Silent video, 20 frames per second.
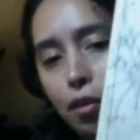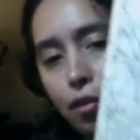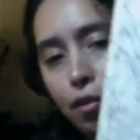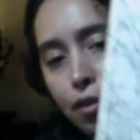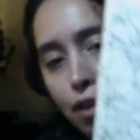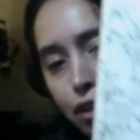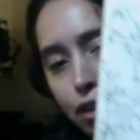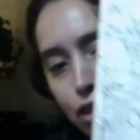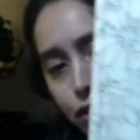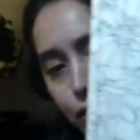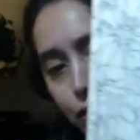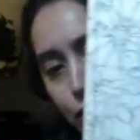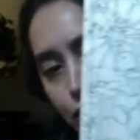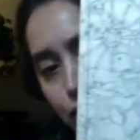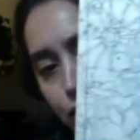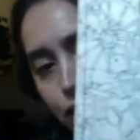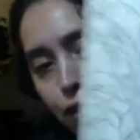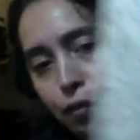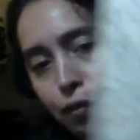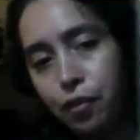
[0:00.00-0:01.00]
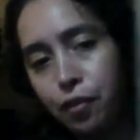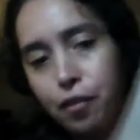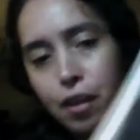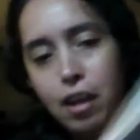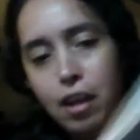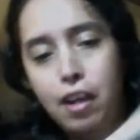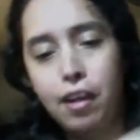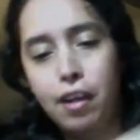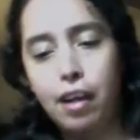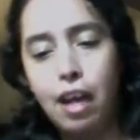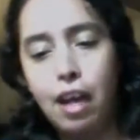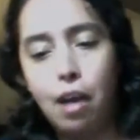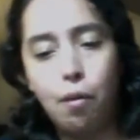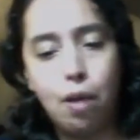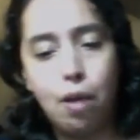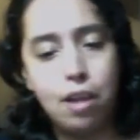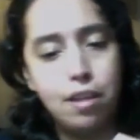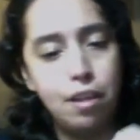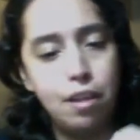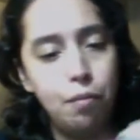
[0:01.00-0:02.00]
Dutch version of this. Now, I
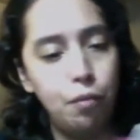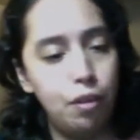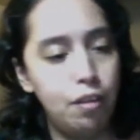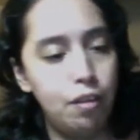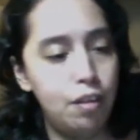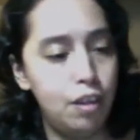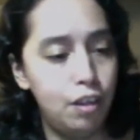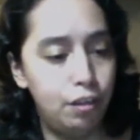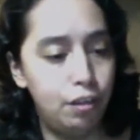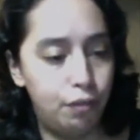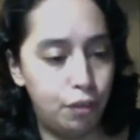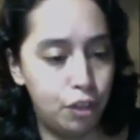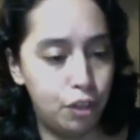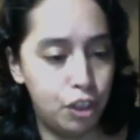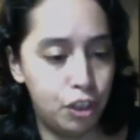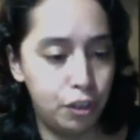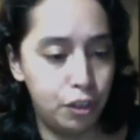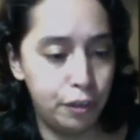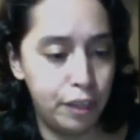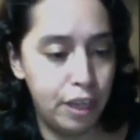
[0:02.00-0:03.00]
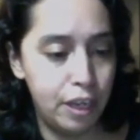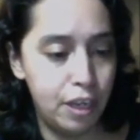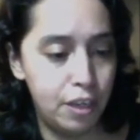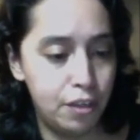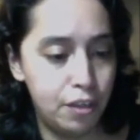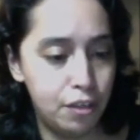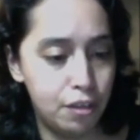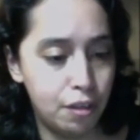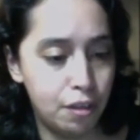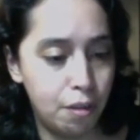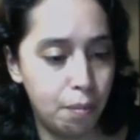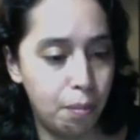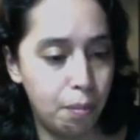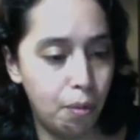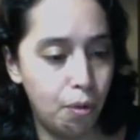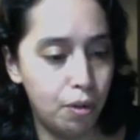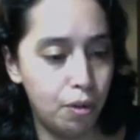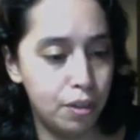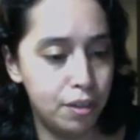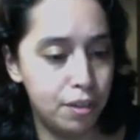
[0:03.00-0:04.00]
did one of these for Shalene's
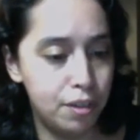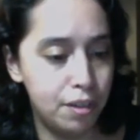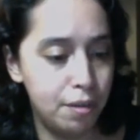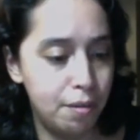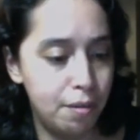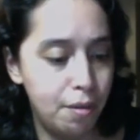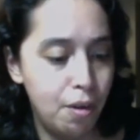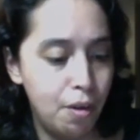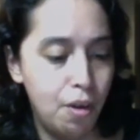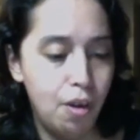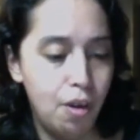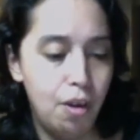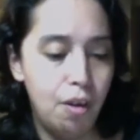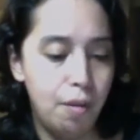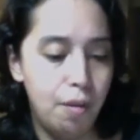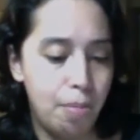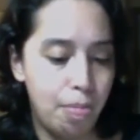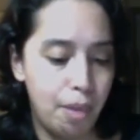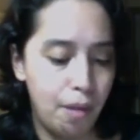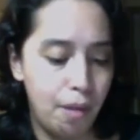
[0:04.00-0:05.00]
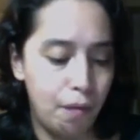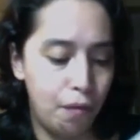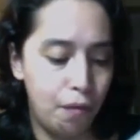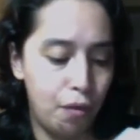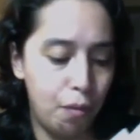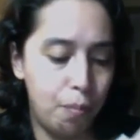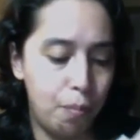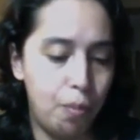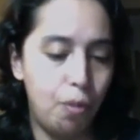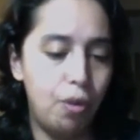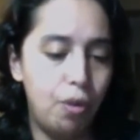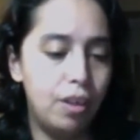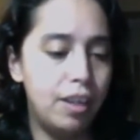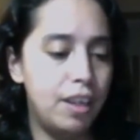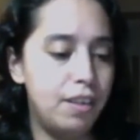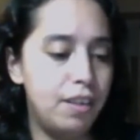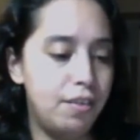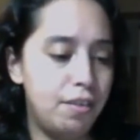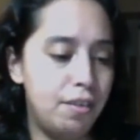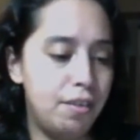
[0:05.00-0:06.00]
Porsa for
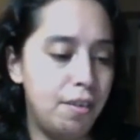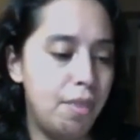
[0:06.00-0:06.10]
August.